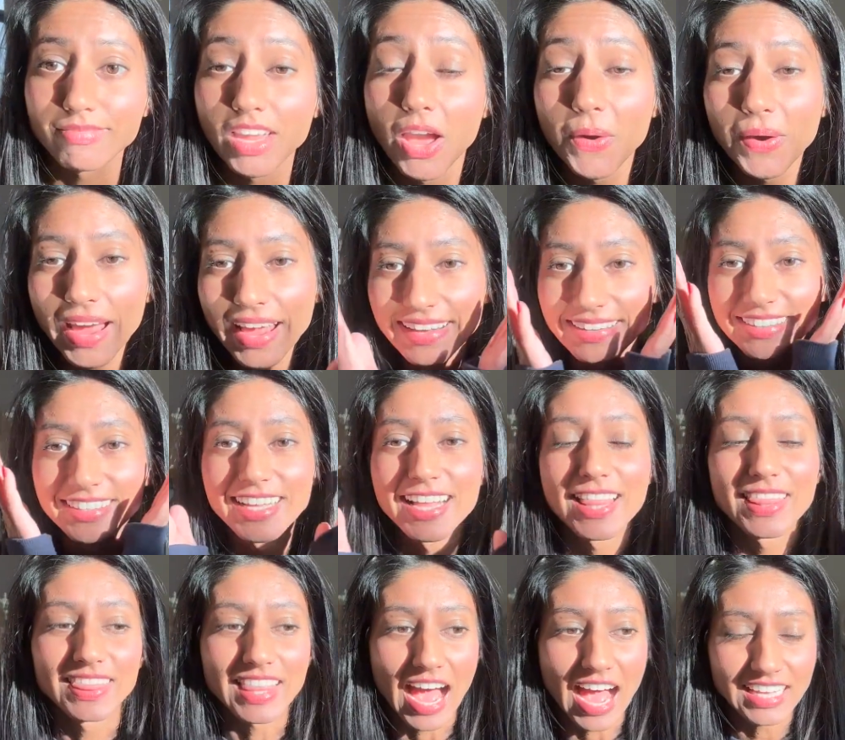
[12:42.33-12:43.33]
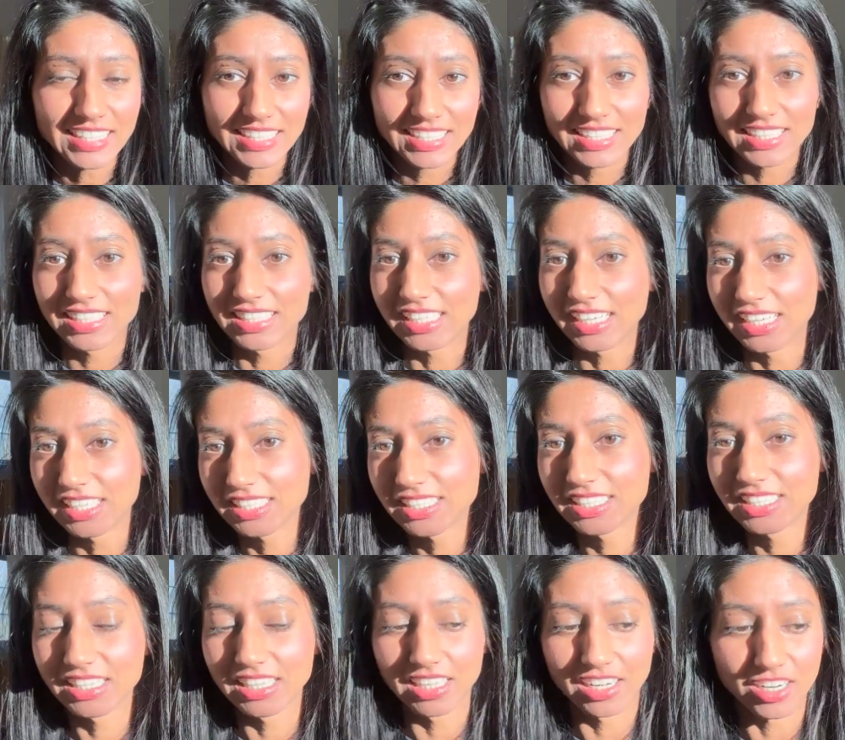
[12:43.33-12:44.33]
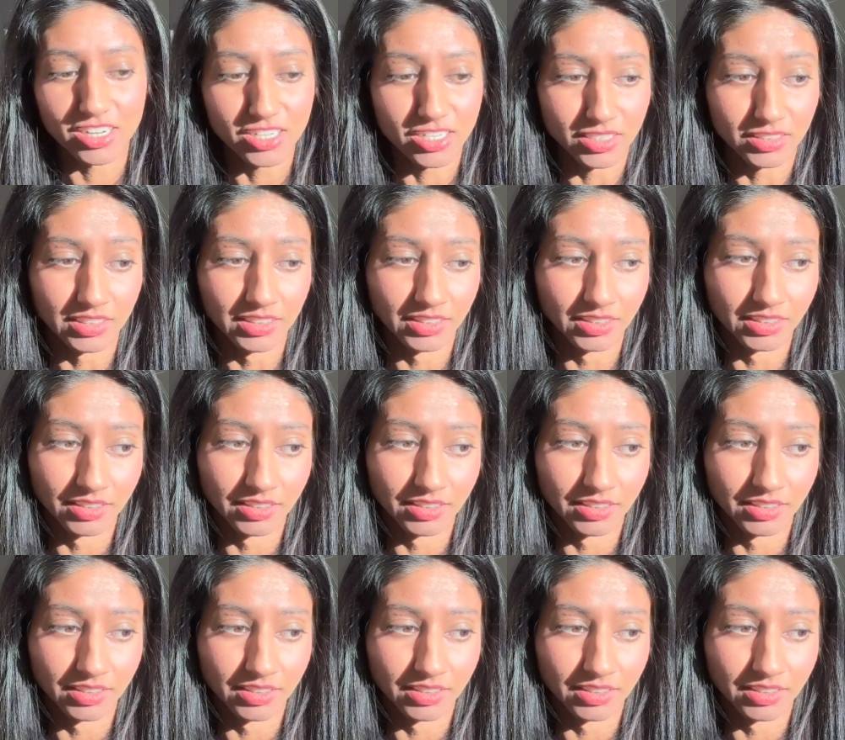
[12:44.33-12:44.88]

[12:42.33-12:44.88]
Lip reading: Okay, that's this little